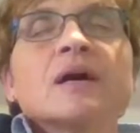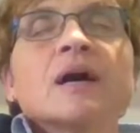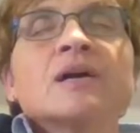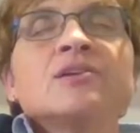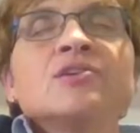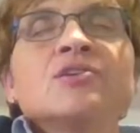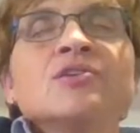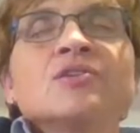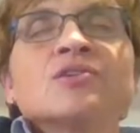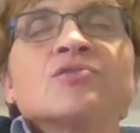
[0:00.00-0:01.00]
And
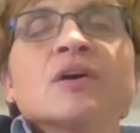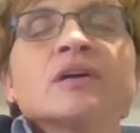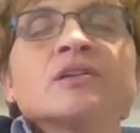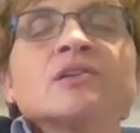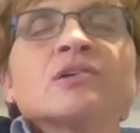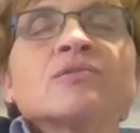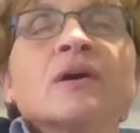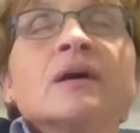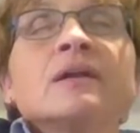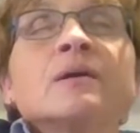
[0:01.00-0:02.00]
you can try and look
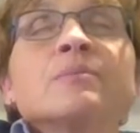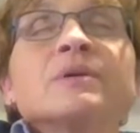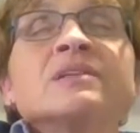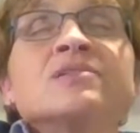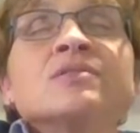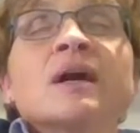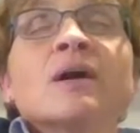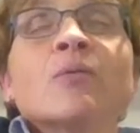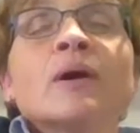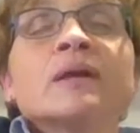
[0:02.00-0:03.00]
right up into
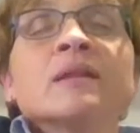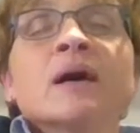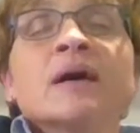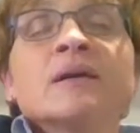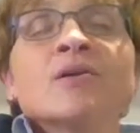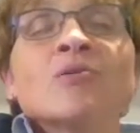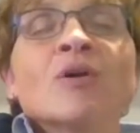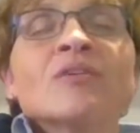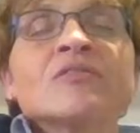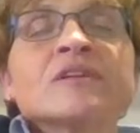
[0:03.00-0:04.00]
that white light, or
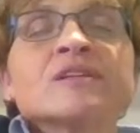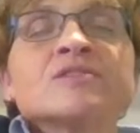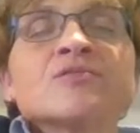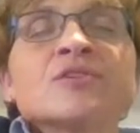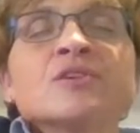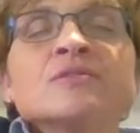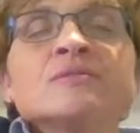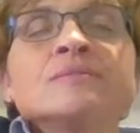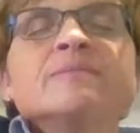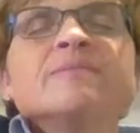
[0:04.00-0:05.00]
wherever it is for you.
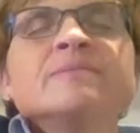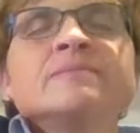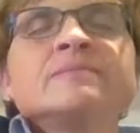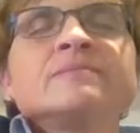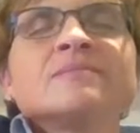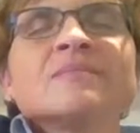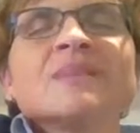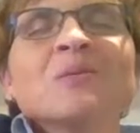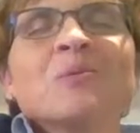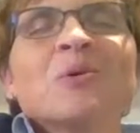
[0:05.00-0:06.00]

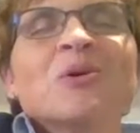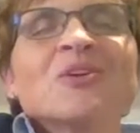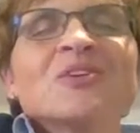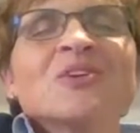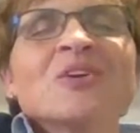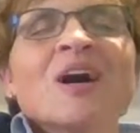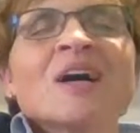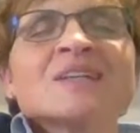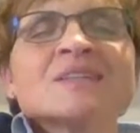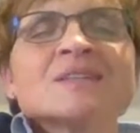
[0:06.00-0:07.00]
It won't hurt your
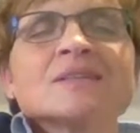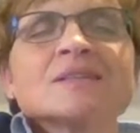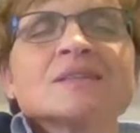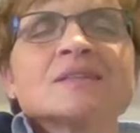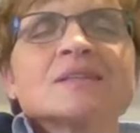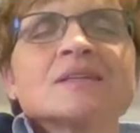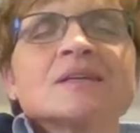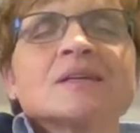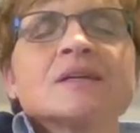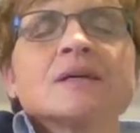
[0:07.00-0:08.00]
eyes.
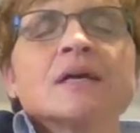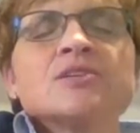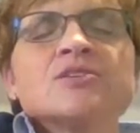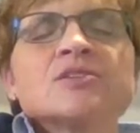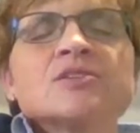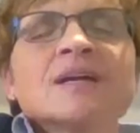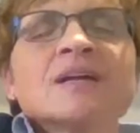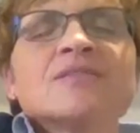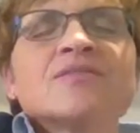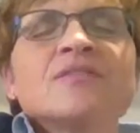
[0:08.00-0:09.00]
And just let
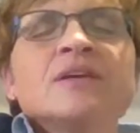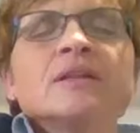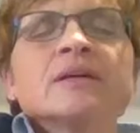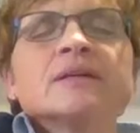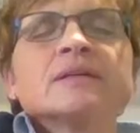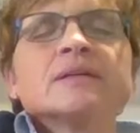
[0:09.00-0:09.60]
it feel it.